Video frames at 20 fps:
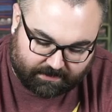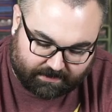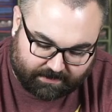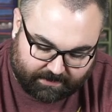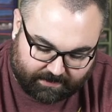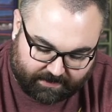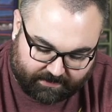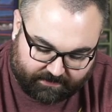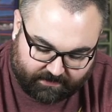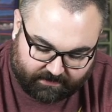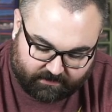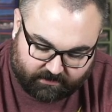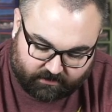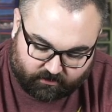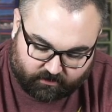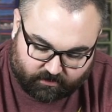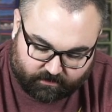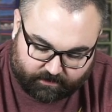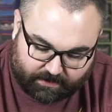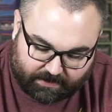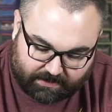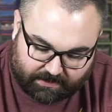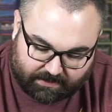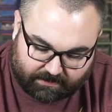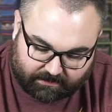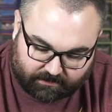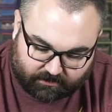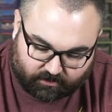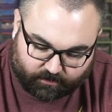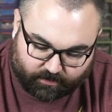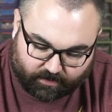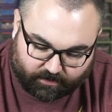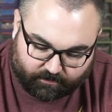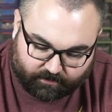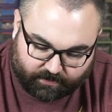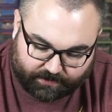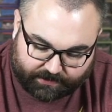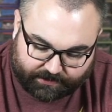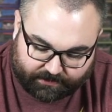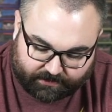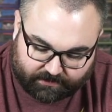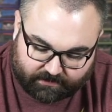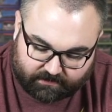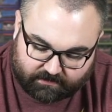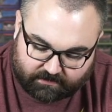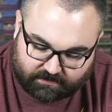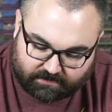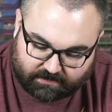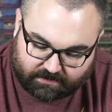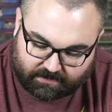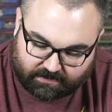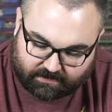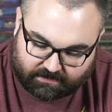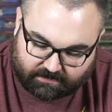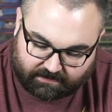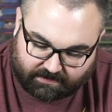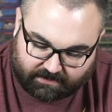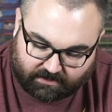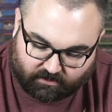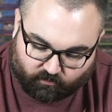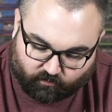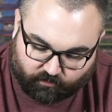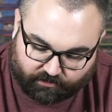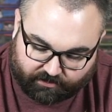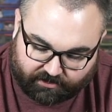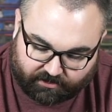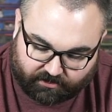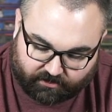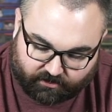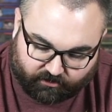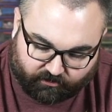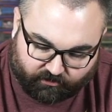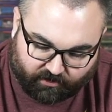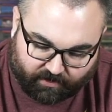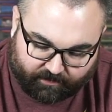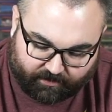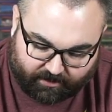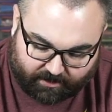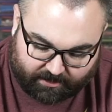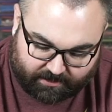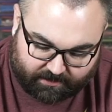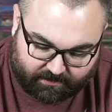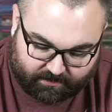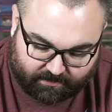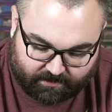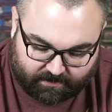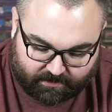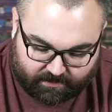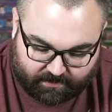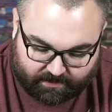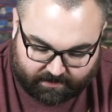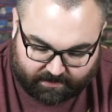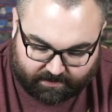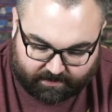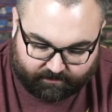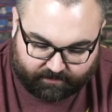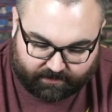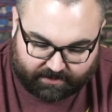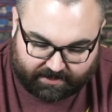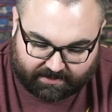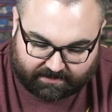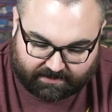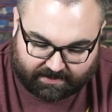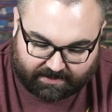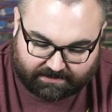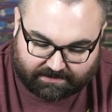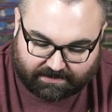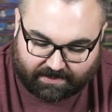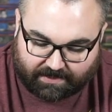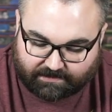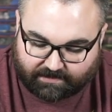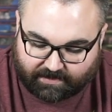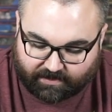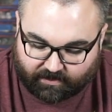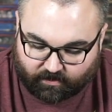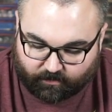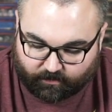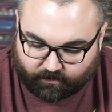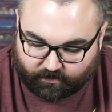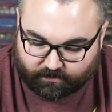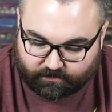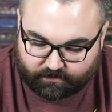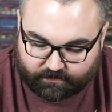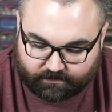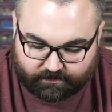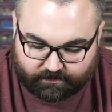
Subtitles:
I think it could be a little bit bigger to get a really good grip on it, but it's not terrible.